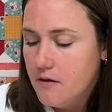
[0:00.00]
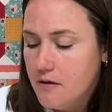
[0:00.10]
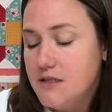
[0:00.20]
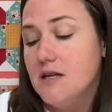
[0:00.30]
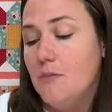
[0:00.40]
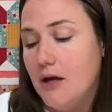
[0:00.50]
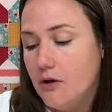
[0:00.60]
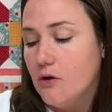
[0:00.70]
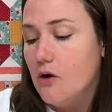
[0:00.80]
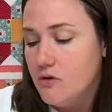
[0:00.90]
To make
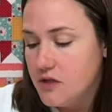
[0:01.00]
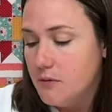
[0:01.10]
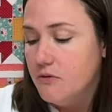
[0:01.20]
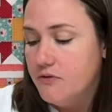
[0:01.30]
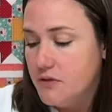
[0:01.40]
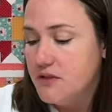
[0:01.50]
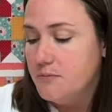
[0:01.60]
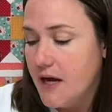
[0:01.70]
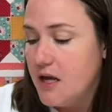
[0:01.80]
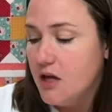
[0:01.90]
your own double folded
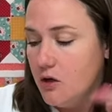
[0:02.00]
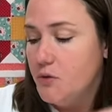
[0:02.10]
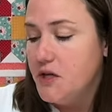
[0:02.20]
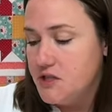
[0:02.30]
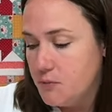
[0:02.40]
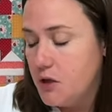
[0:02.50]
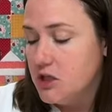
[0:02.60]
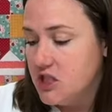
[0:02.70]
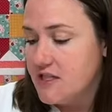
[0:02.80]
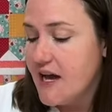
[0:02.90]
binding, you need to
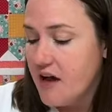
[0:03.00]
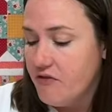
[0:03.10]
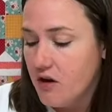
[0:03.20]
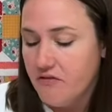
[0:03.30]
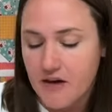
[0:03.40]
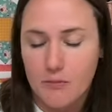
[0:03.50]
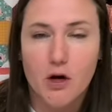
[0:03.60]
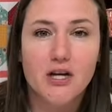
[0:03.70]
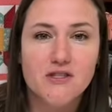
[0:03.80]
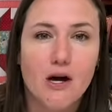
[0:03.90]
purchase a 1/2 yard of
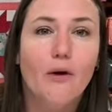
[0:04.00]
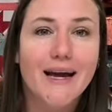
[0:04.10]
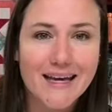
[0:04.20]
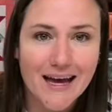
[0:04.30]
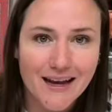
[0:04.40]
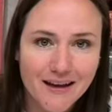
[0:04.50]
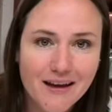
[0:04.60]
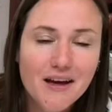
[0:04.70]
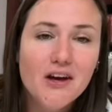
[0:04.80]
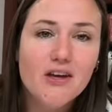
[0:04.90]
fabric. So again,
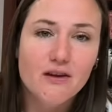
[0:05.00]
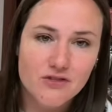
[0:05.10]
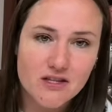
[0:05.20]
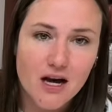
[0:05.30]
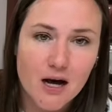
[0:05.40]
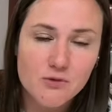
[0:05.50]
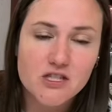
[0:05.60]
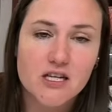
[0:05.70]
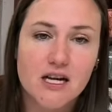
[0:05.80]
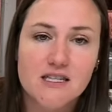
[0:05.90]
gives you the option
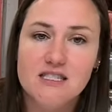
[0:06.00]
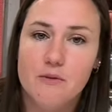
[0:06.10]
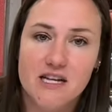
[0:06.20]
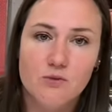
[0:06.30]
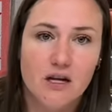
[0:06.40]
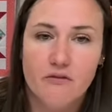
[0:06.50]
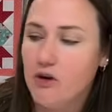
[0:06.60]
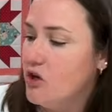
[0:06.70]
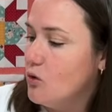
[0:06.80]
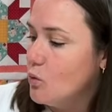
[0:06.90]
to customize whatever
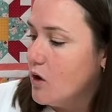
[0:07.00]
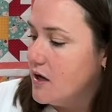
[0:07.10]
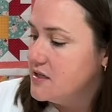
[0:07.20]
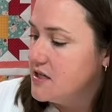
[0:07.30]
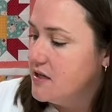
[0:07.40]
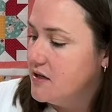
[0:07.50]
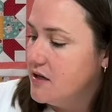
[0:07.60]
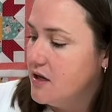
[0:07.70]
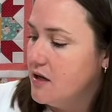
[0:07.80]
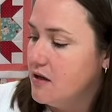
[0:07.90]
you want
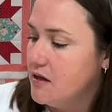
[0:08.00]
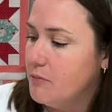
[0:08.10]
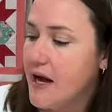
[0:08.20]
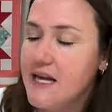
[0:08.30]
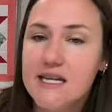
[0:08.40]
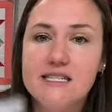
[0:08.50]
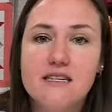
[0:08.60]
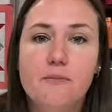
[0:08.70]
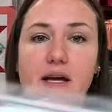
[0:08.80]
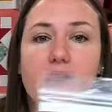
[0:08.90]
the binding to
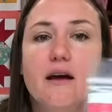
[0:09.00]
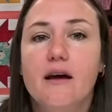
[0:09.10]
be.